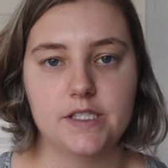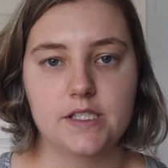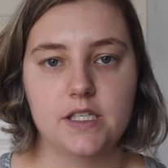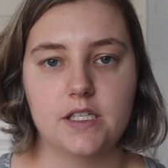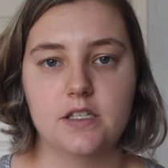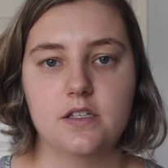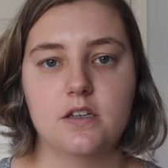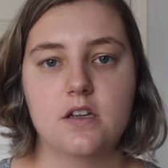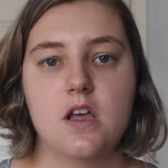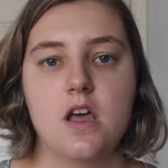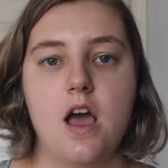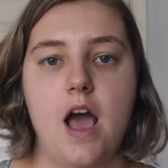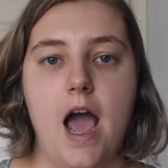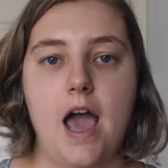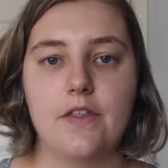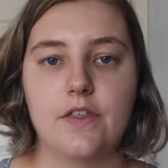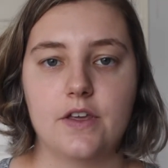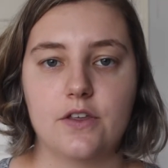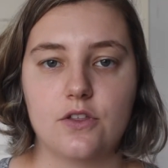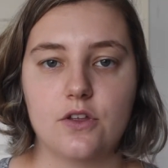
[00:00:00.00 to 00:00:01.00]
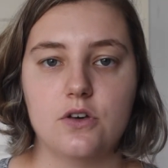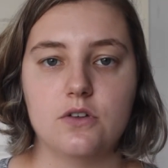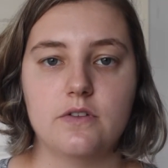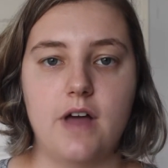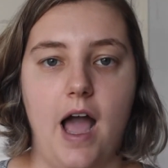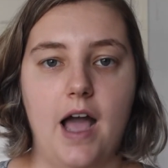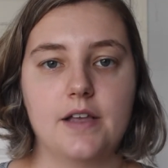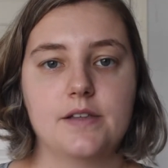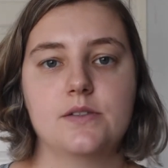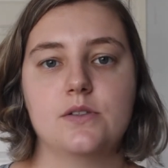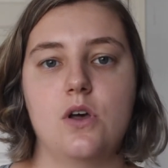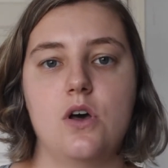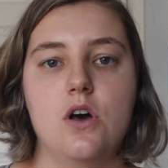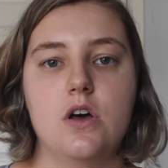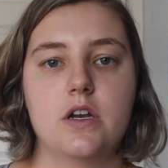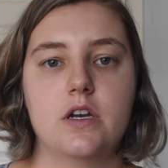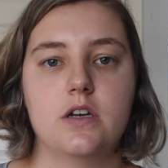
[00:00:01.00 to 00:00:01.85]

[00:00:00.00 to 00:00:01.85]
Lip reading: and I think they'll last long,